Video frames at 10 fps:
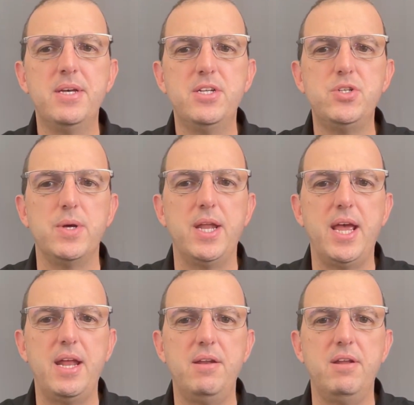to an
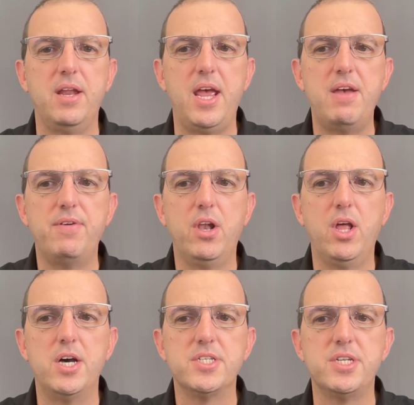end in
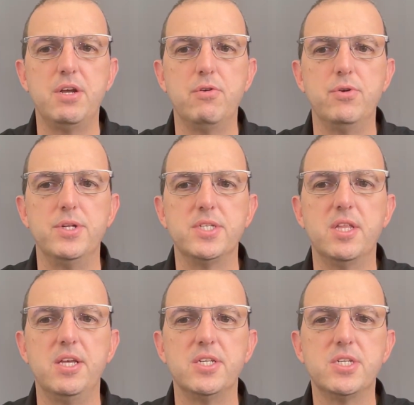everlasting ruins.
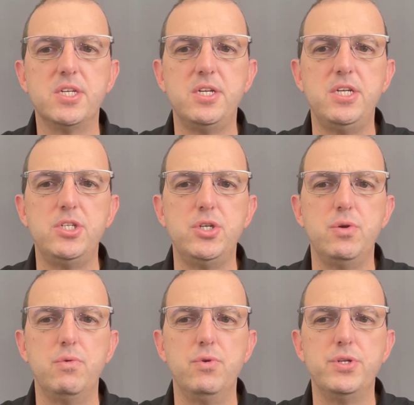Their cities
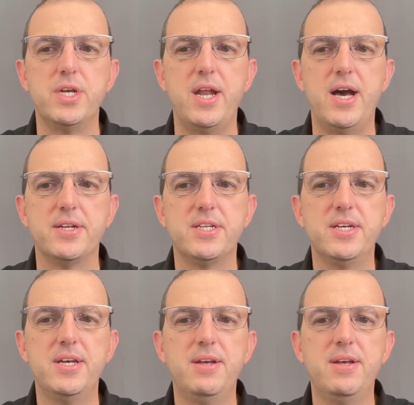you rooted out.